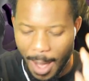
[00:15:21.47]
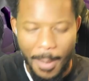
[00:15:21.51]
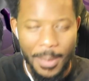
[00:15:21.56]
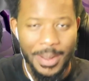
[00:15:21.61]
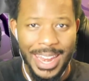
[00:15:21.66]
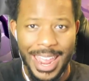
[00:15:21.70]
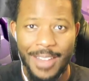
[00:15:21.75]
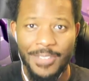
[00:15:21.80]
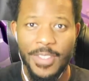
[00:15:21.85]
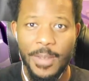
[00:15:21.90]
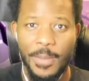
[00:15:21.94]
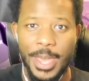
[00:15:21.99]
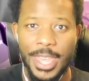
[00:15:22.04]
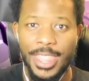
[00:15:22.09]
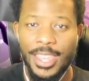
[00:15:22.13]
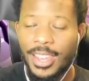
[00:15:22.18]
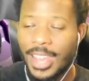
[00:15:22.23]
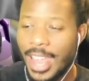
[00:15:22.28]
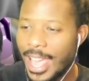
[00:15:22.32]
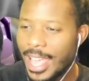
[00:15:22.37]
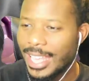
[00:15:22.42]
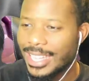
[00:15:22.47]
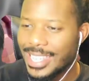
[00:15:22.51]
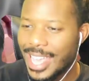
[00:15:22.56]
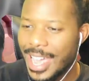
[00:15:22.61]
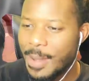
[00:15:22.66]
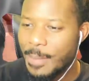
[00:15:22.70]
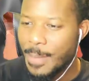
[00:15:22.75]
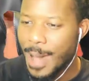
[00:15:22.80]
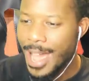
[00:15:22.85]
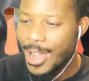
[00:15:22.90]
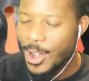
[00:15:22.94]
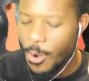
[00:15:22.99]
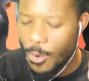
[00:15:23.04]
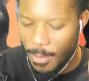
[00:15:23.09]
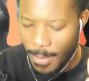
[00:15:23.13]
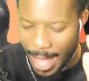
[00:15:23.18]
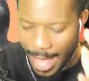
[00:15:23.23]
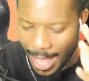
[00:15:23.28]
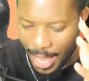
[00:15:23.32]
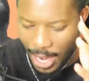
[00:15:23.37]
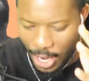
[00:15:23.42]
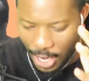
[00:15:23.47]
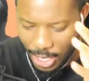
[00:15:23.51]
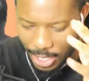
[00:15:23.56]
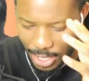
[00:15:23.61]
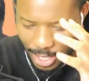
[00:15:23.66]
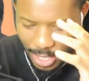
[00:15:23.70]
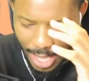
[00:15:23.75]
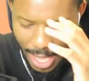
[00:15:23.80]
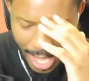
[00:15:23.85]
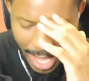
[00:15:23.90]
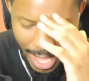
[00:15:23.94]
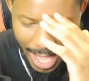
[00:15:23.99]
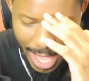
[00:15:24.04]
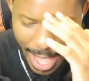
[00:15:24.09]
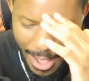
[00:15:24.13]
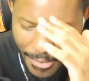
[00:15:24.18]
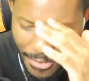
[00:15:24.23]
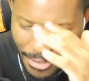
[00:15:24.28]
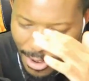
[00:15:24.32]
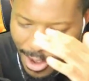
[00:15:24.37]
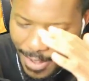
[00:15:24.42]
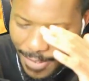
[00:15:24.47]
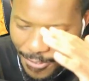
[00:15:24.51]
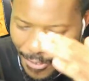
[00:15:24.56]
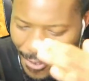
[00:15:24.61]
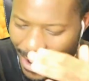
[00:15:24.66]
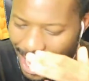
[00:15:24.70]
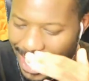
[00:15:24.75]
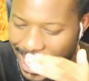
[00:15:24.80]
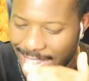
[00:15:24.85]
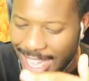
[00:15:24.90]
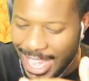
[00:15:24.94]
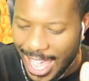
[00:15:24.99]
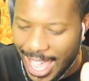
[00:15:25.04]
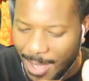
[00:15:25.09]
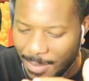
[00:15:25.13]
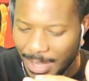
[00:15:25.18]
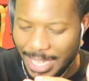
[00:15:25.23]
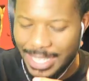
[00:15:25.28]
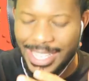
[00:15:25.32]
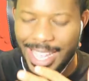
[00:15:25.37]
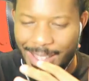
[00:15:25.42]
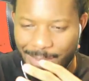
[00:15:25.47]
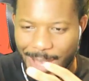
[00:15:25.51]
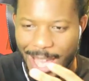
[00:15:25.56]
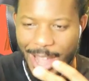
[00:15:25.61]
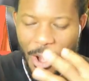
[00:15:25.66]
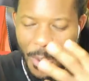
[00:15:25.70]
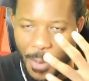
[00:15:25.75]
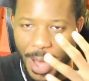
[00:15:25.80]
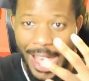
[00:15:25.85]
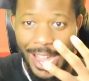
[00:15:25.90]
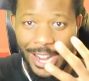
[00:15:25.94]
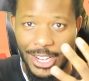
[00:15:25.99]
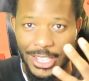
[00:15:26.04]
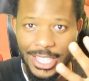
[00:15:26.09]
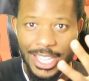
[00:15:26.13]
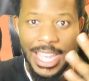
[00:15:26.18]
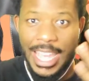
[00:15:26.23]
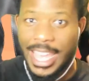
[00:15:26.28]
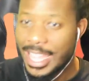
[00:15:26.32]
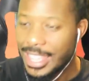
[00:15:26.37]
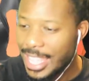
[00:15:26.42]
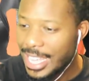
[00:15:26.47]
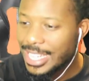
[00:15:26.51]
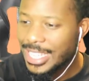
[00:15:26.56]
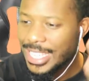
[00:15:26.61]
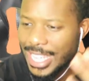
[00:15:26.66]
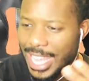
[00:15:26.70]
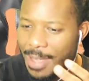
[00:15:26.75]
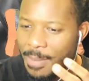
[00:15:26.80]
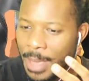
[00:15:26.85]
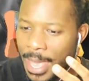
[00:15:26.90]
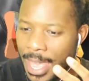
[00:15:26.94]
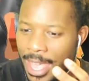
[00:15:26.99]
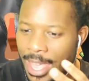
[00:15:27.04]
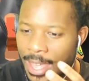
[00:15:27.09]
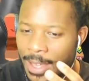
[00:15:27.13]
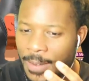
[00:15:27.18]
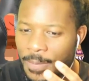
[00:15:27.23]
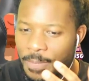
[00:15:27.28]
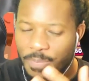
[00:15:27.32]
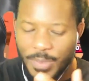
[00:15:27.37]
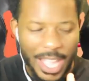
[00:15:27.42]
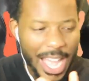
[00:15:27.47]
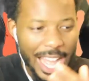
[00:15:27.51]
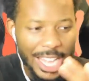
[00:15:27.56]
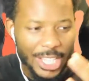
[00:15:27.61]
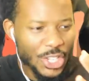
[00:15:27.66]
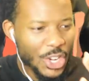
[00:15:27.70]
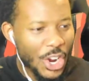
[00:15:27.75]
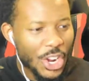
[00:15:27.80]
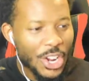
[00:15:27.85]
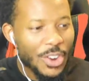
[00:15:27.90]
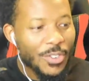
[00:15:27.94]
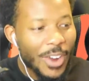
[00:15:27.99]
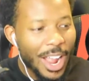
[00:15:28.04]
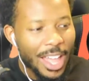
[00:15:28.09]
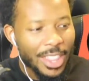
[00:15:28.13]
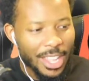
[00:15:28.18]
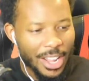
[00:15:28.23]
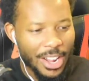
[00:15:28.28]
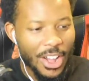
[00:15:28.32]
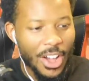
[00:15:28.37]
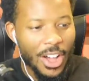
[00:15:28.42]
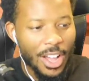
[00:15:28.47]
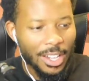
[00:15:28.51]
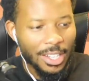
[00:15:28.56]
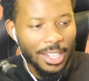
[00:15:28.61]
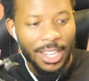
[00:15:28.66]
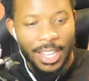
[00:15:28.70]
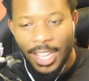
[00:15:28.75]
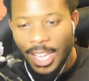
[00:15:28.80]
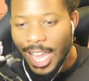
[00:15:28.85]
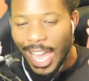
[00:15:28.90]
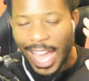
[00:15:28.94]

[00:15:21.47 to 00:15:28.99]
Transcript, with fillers: coming after me. They're like, it's like Michael Myers. Every friendly game is like Michael Myers. They see me, I turn around, they're gone.